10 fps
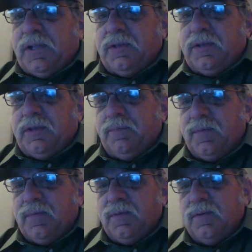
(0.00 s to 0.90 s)
in the
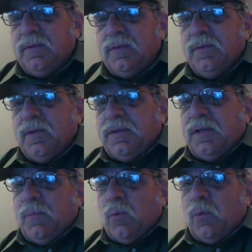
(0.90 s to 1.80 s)
mornings instead of the
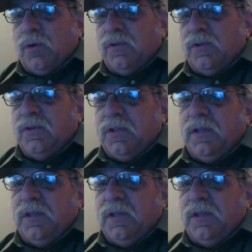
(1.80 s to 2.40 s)
afternoons.